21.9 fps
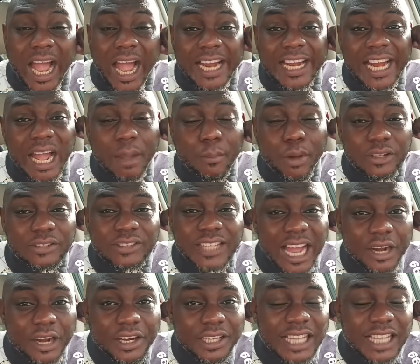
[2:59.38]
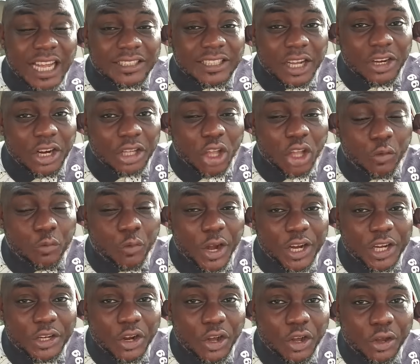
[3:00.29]
And I must sound it as a lot of
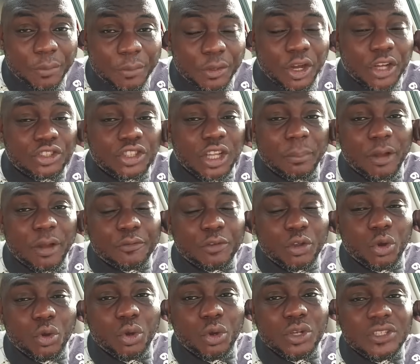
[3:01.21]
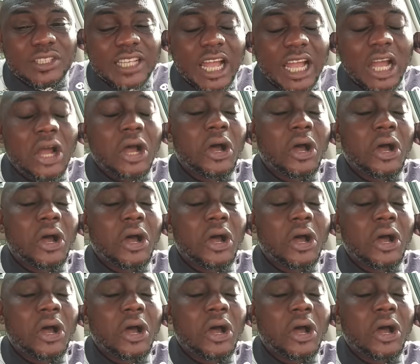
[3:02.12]
one, you know, because some of you will say,